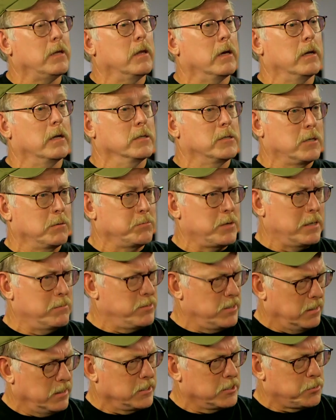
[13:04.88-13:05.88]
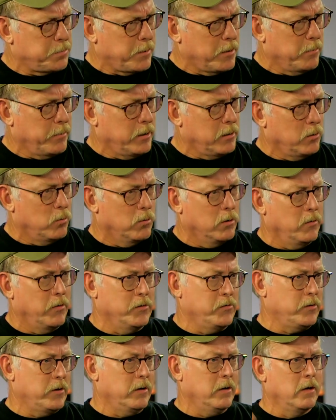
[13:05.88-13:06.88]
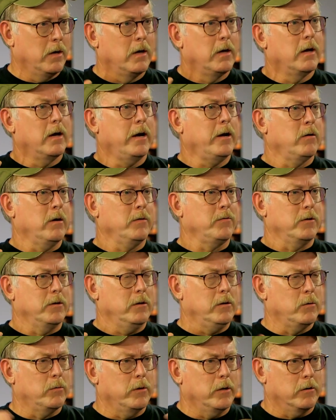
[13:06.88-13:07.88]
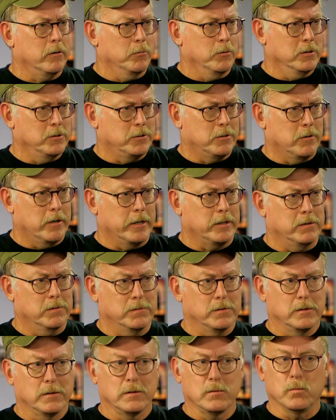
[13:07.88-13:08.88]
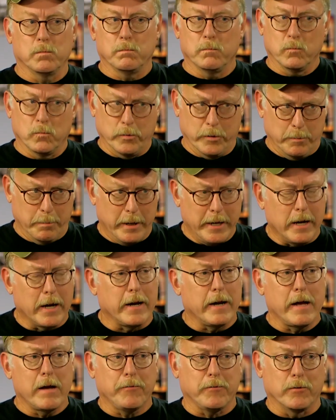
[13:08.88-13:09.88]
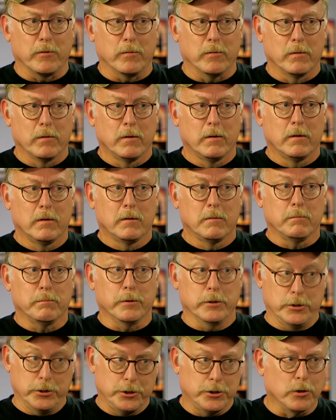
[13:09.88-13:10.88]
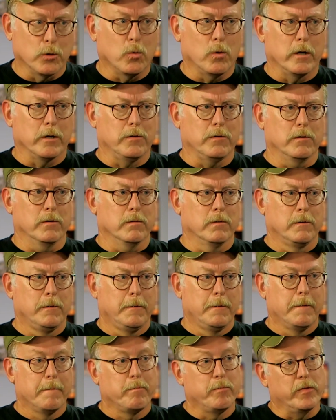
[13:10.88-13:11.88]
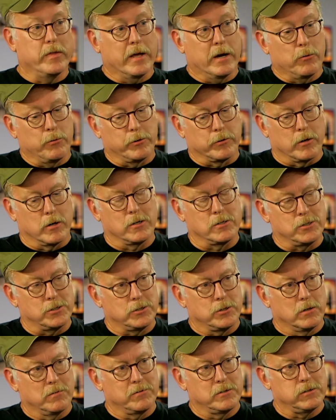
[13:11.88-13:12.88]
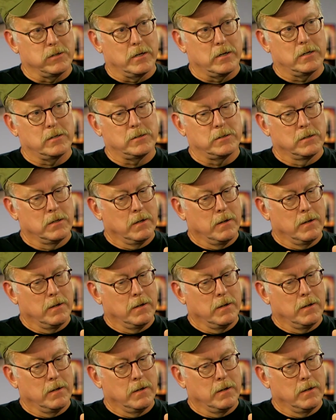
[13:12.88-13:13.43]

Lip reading: that and sometimes in the experimental world, they say, I don't have to deal with airworthiness directives. Well, you may not have to, but you sure want to. Now, with regards to service letters,